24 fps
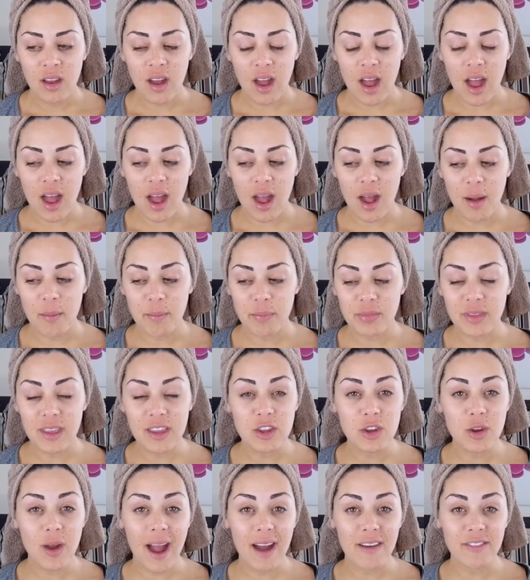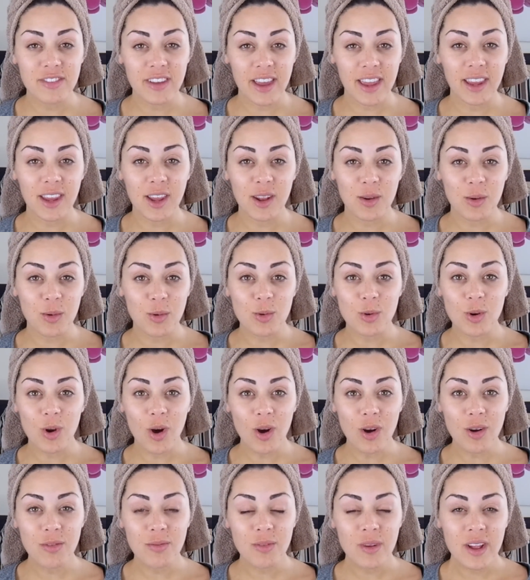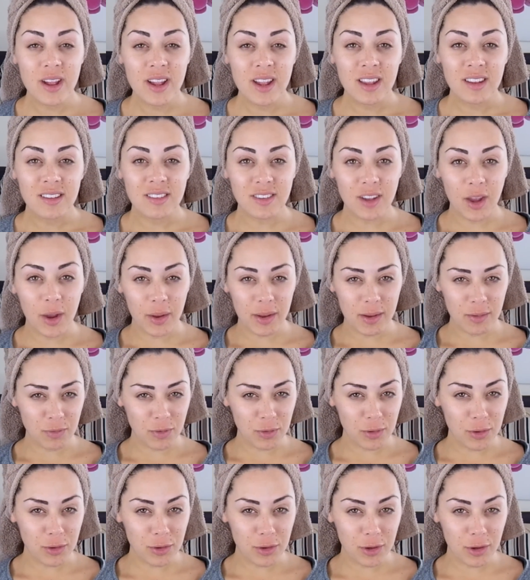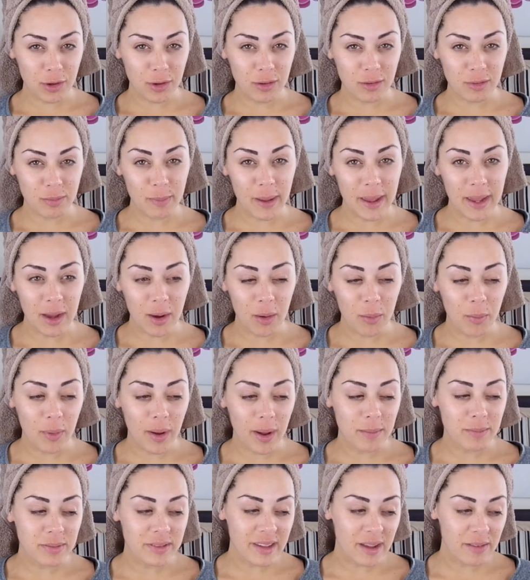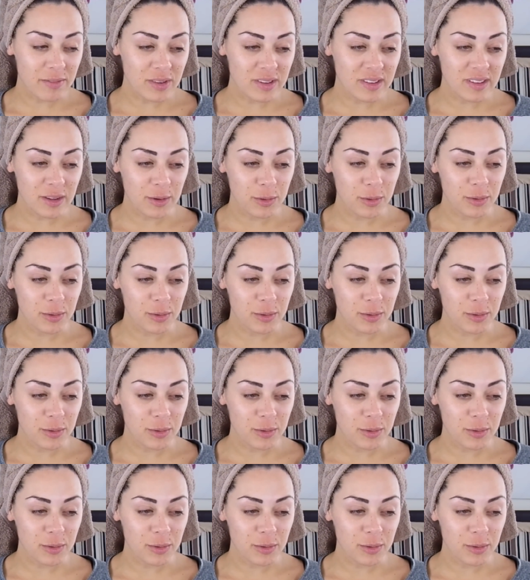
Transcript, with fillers: that you have taken it all off. So if you use makeup wipes every single